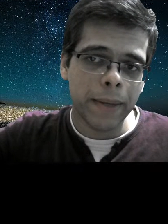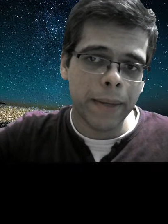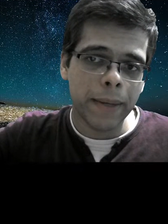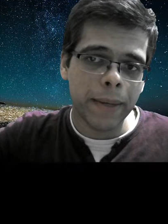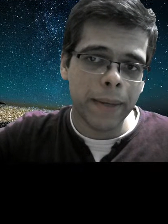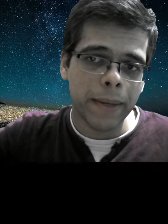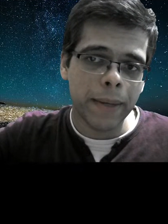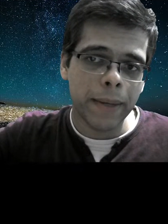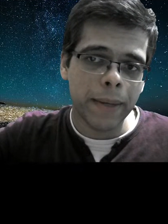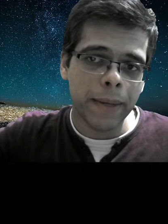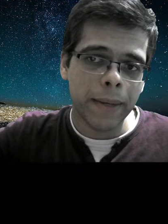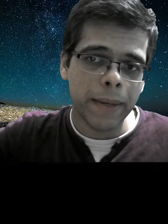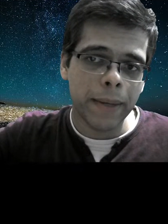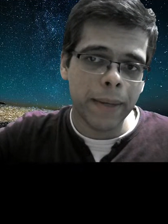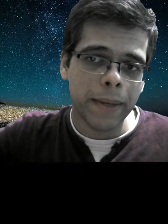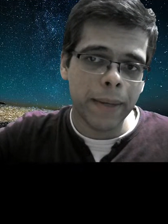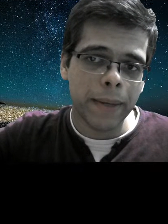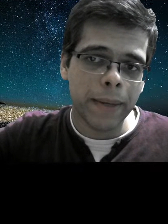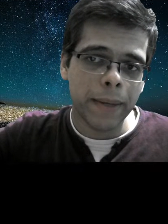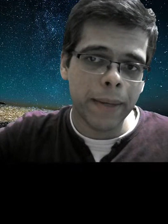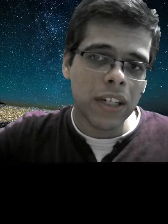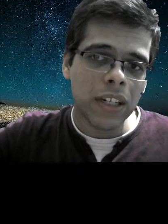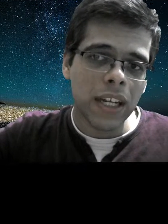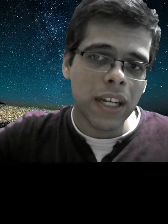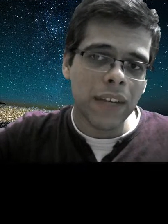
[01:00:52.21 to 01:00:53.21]
the knight was
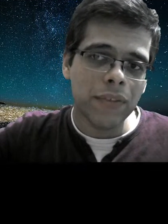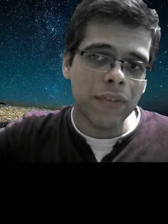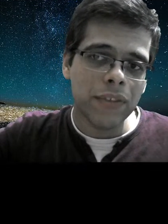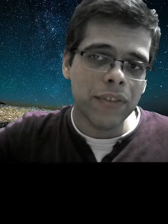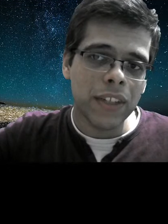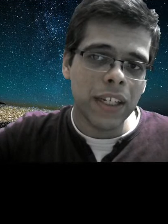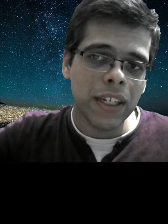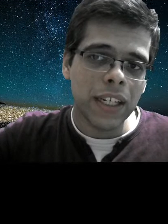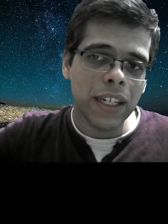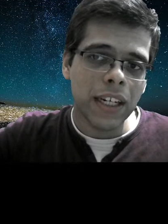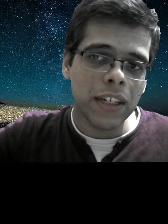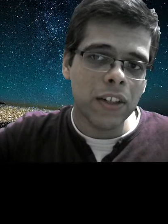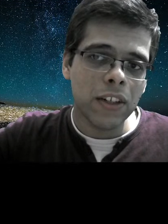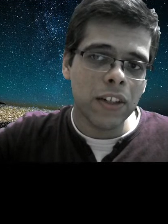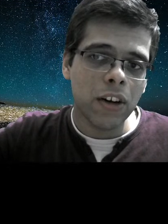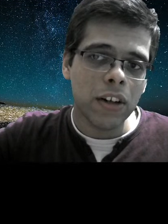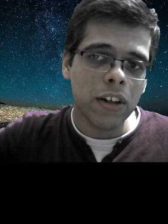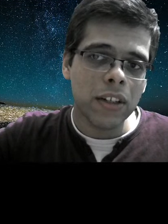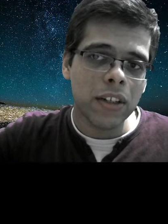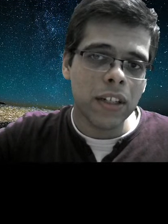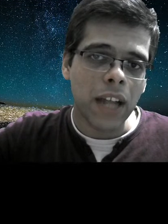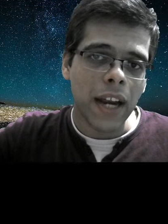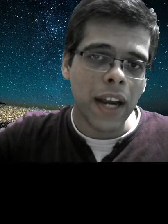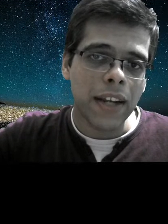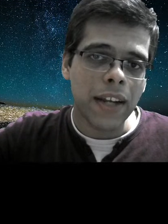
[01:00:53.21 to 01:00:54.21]
on f3 and not
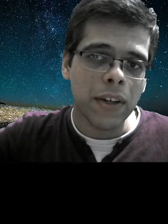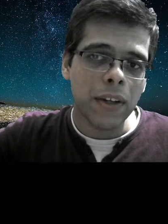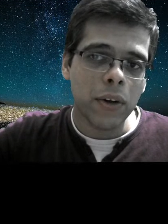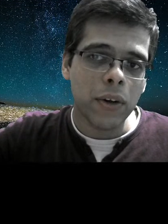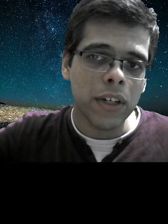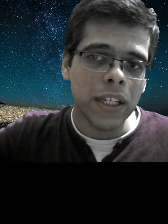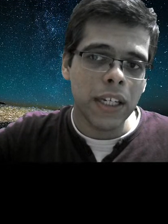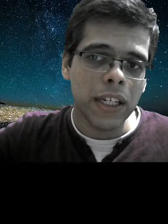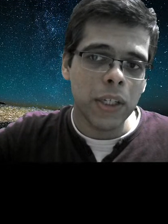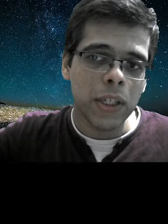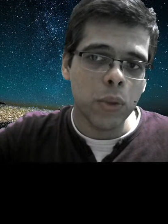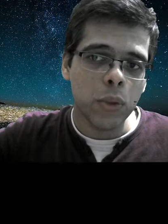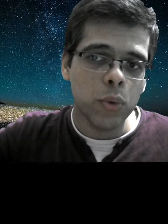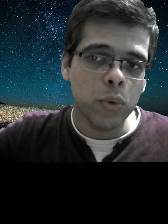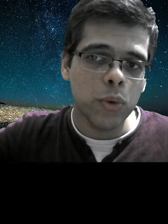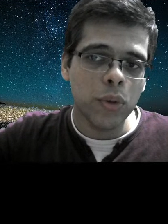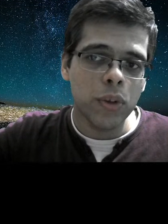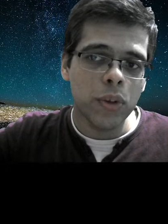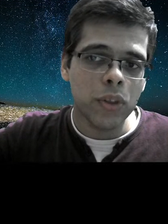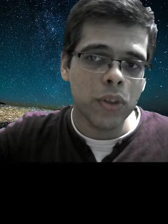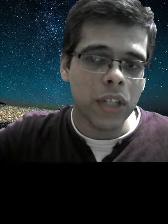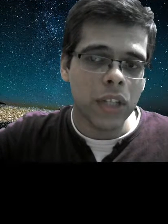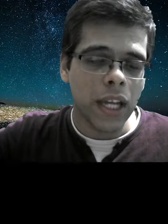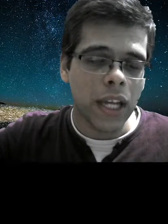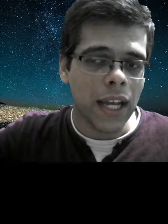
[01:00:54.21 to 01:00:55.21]
knight on e2,
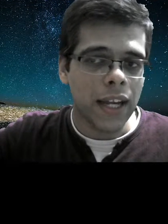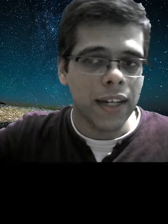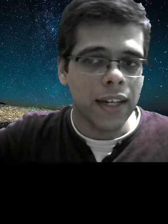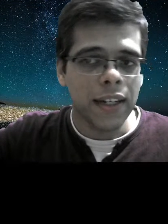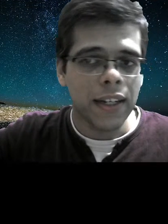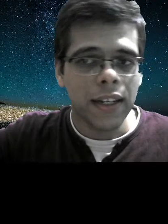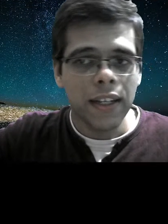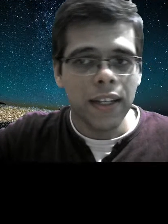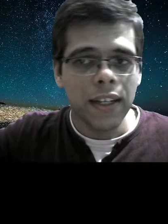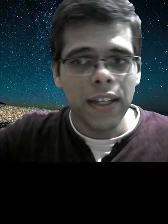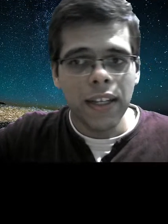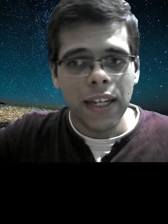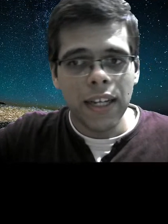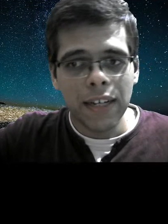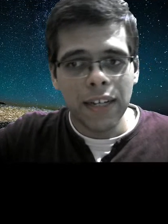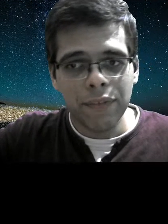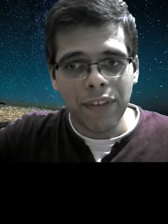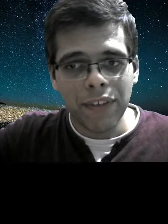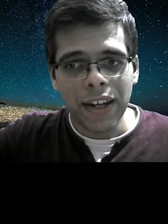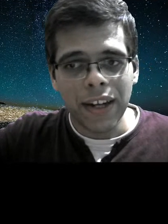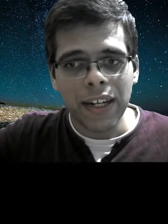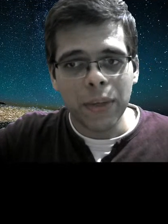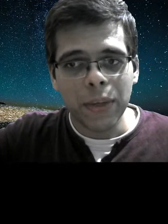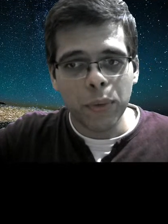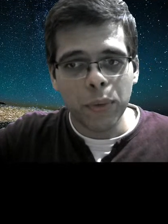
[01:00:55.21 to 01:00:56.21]
and in
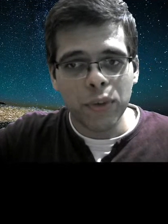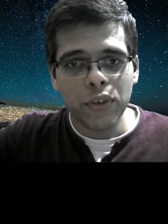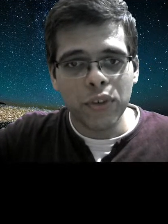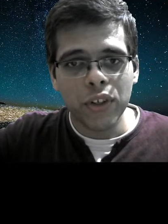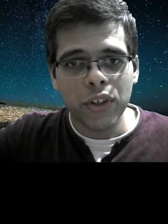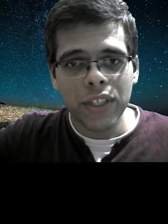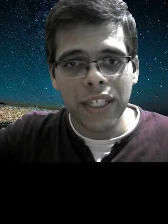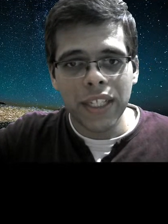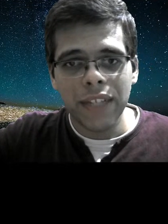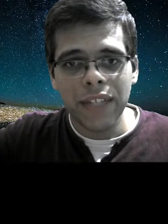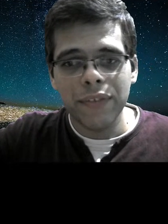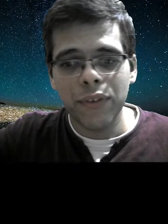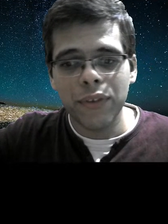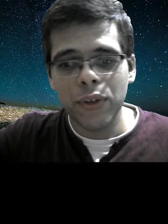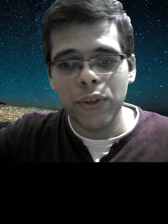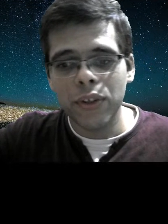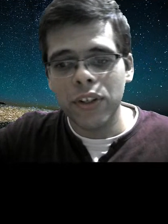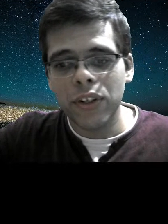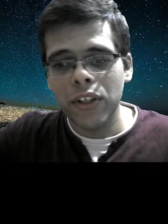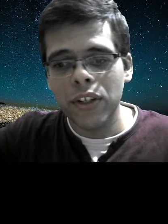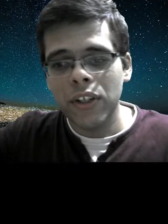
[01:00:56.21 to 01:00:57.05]
fact it was on d4.